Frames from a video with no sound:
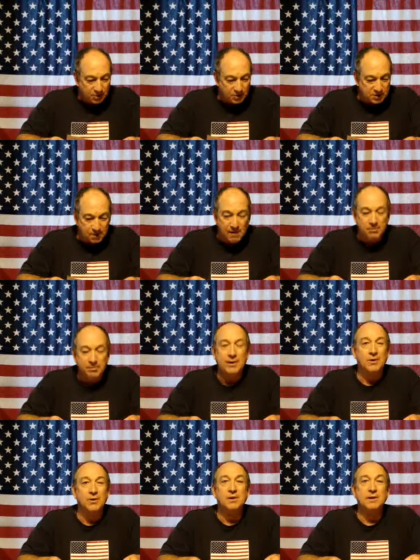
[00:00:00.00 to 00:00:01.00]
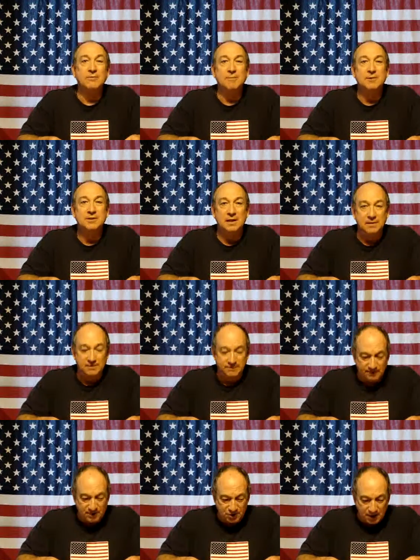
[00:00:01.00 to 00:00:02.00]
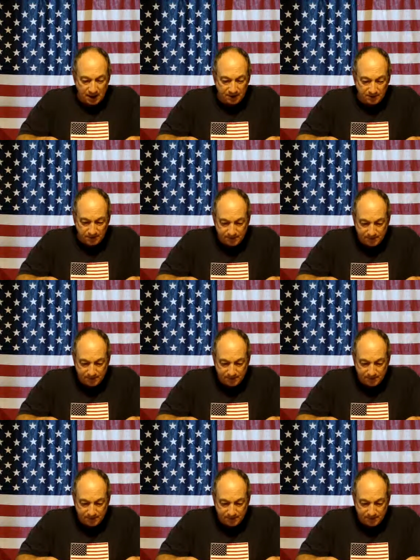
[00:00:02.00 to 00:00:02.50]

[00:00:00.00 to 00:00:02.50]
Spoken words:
was probably an early representative of the genre.